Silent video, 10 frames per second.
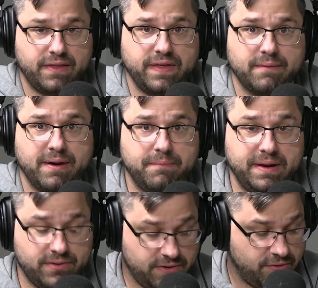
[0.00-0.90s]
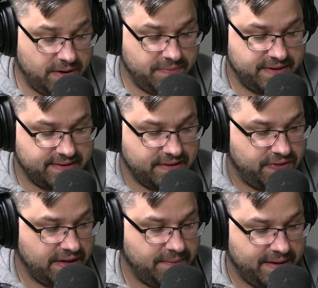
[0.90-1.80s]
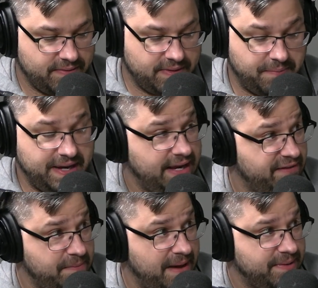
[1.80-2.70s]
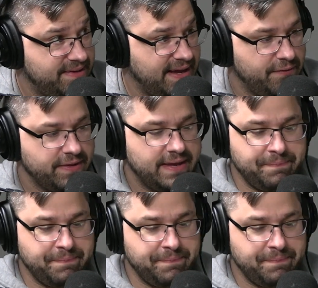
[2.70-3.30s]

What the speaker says: thing about Beadle and Grimm. This is a thing about the PDF map itself.